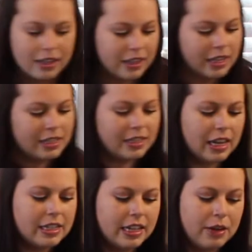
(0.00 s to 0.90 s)
This
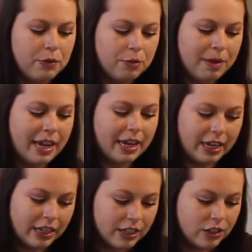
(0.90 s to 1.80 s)
says it will make
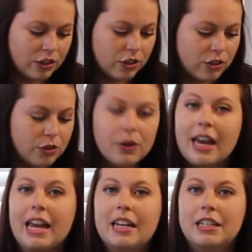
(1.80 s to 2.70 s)
2
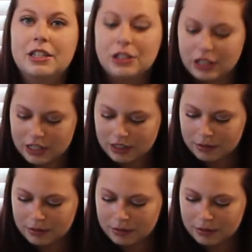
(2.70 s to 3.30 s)
8-inch